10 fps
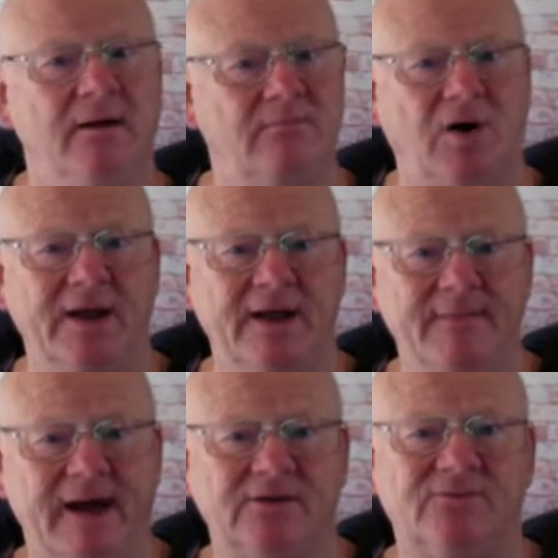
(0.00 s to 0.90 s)
My
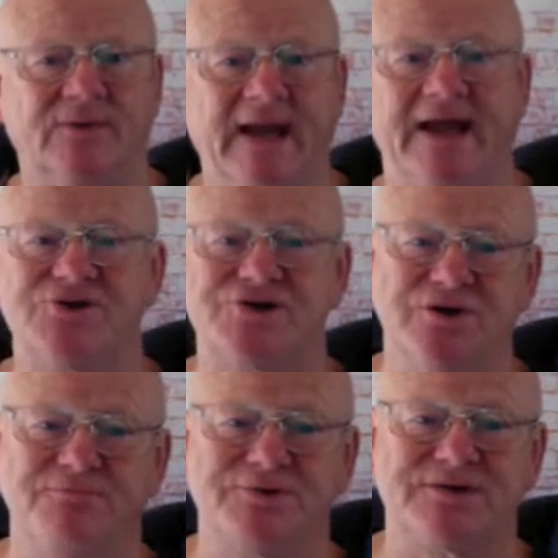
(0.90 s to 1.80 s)
emails for Cash
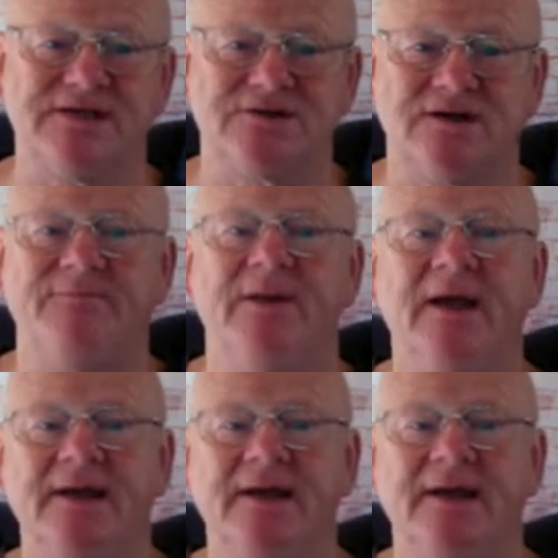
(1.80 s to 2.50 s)
Super System